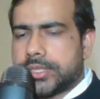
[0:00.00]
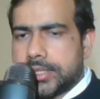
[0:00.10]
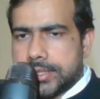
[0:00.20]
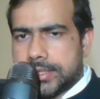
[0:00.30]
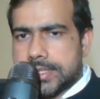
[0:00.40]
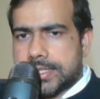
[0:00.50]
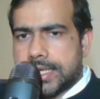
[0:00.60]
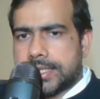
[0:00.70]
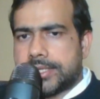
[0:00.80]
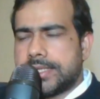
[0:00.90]
uh, the
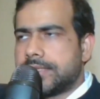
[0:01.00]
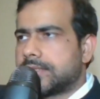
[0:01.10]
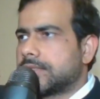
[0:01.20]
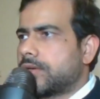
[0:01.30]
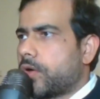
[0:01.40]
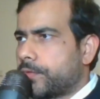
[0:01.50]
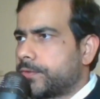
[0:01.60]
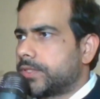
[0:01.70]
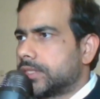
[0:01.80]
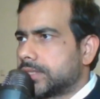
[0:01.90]
salaries
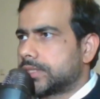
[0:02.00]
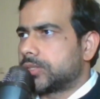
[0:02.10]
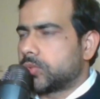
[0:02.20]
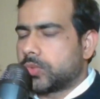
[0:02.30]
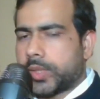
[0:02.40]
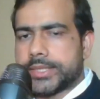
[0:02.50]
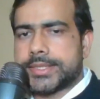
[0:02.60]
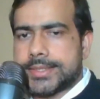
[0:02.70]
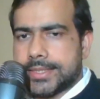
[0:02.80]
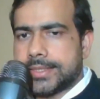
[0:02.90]
offered to
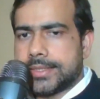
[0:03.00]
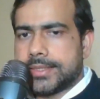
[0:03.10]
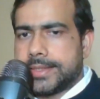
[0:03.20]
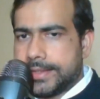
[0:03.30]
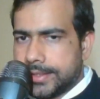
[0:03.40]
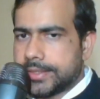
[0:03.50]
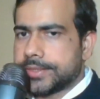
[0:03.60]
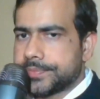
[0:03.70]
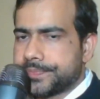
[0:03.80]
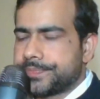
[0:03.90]
quants in India.